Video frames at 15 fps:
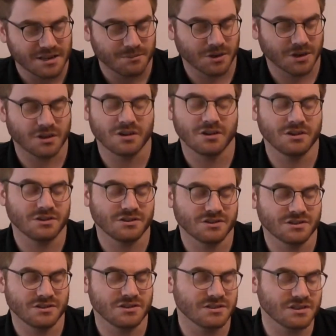
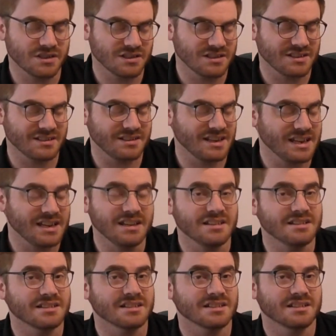because you didn't
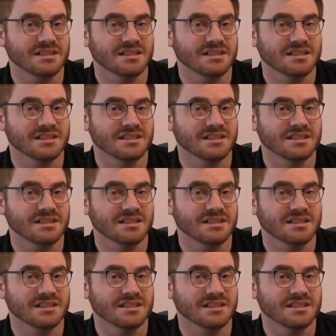need